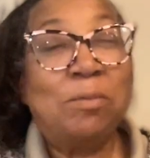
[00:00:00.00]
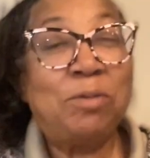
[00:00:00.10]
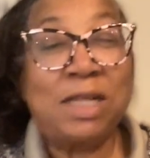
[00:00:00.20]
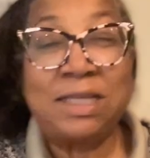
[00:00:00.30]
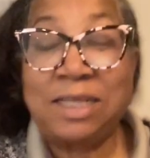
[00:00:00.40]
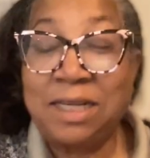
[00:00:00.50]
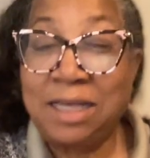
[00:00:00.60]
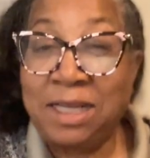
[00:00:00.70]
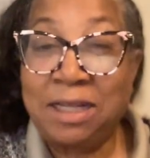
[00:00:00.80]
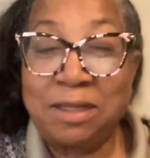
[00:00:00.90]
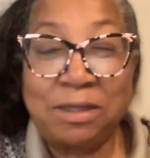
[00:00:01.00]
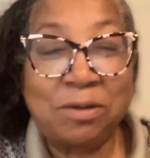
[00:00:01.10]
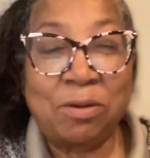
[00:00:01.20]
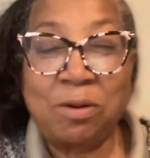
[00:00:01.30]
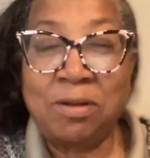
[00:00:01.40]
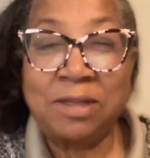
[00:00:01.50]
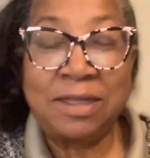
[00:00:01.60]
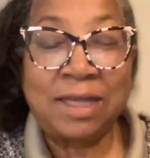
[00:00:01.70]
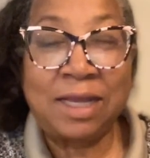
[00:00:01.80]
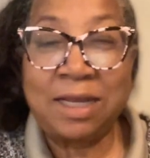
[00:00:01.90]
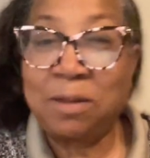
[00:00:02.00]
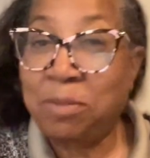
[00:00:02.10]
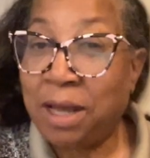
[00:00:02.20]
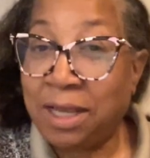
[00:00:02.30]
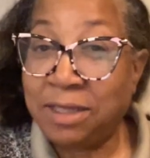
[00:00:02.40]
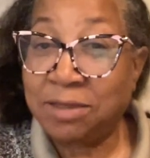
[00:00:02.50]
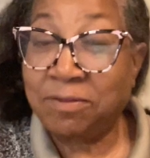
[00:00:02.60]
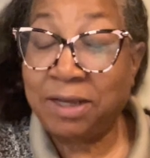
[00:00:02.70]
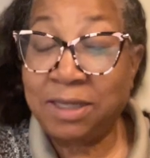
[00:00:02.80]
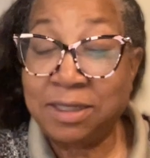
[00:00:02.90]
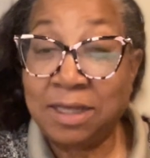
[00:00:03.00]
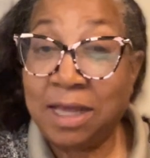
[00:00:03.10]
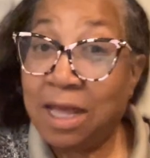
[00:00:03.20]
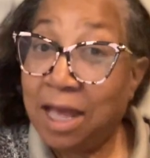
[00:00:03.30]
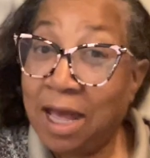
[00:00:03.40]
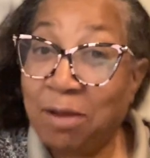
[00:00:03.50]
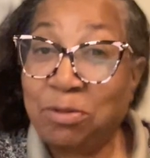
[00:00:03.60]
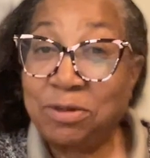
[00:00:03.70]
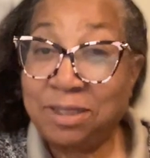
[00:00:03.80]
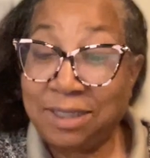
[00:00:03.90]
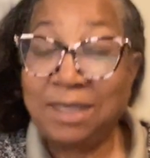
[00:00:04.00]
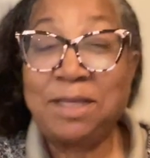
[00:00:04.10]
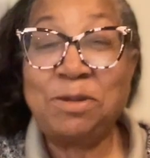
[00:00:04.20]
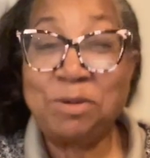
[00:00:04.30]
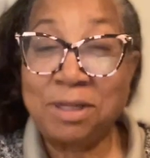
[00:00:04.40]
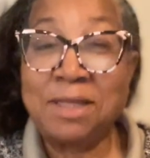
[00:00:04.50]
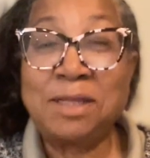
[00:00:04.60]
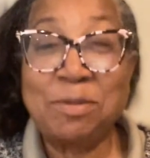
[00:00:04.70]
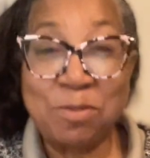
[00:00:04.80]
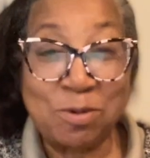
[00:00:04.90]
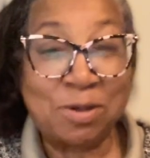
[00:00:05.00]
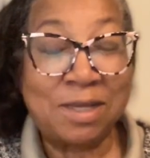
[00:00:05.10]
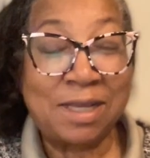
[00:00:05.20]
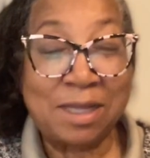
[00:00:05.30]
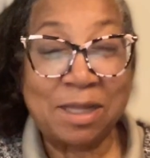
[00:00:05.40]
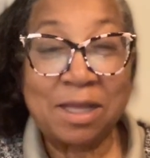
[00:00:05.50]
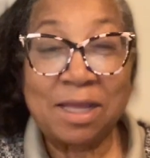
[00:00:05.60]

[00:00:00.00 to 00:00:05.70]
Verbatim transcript: Blessed and healing to all the land, and by his grace, I will see you in the morning